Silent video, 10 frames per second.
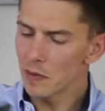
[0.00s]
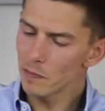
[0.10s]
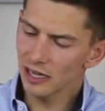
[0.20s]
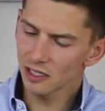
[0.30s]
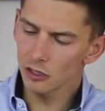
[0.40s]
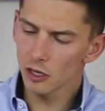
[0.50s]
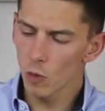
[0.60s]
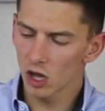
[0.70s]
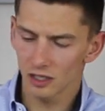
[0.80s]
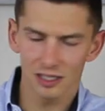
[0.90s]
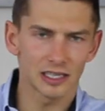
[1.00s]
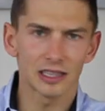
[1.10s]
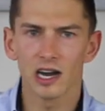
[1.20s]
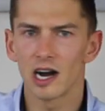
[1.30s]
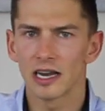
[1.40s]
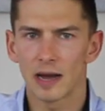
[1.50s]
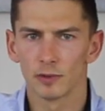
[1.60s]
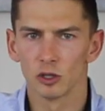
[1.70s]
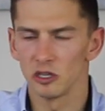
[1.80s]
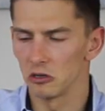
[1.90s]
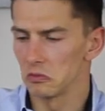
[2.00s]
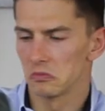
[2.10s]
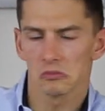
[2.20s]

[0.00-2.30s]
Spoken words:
but you know what, it's entirely up to you.